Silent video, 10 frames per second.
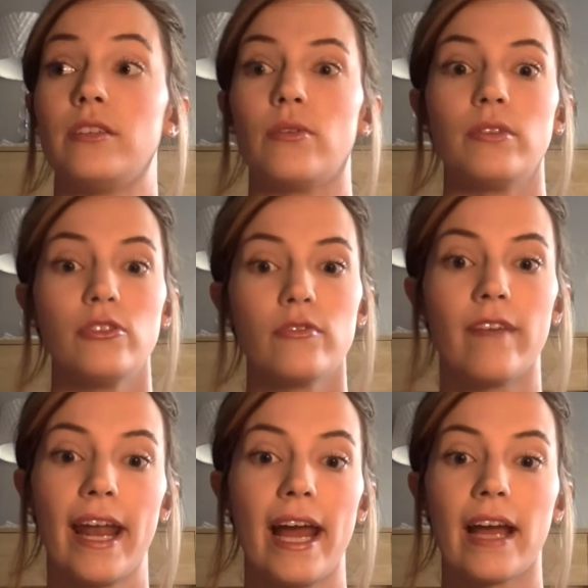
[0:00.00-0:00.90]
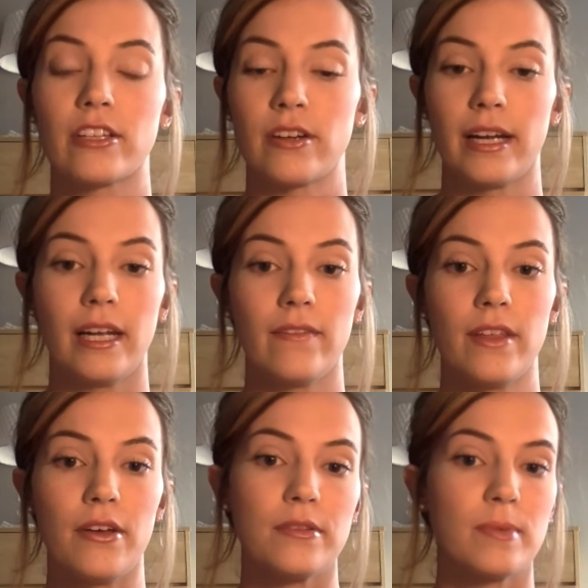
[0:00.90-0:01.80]
Don't use FedEx or any of
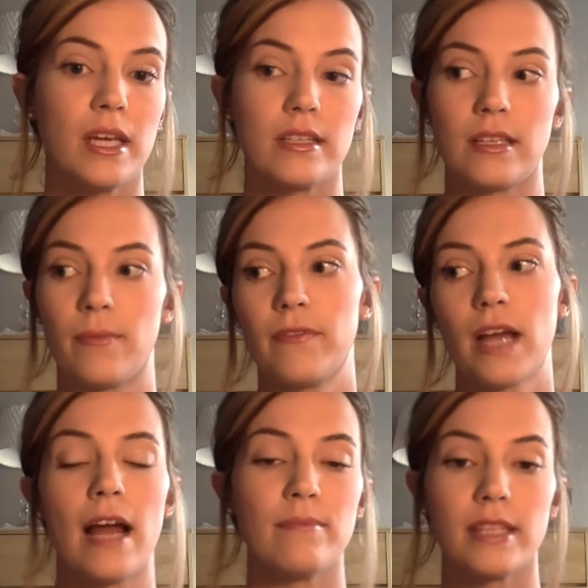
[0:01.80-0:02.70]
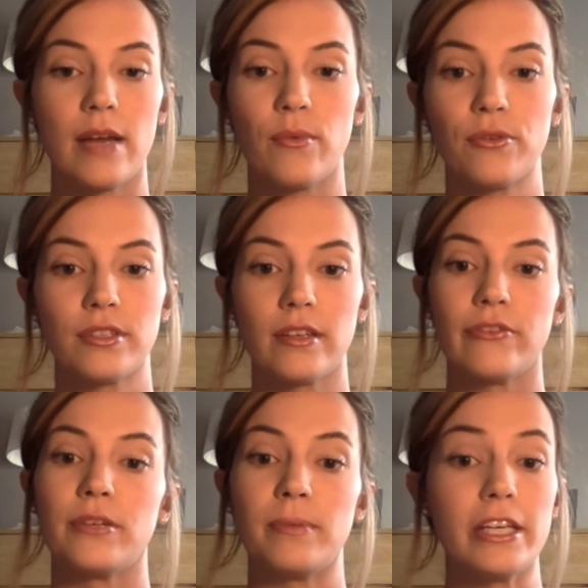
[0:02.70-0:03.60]
those, because sometimes they won't
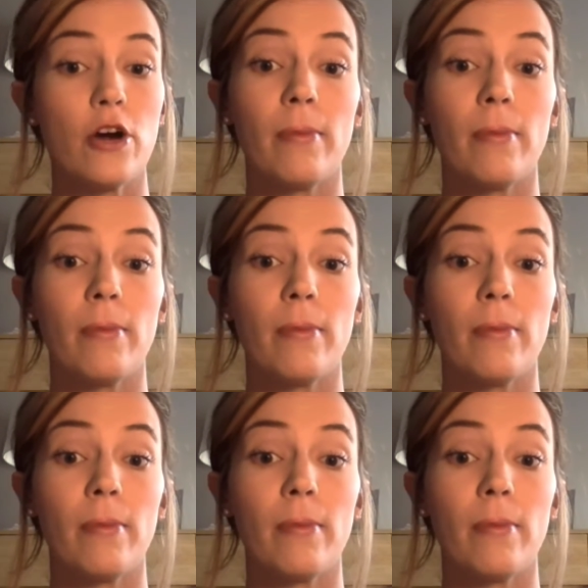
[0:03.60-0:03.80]
deliver to P.O.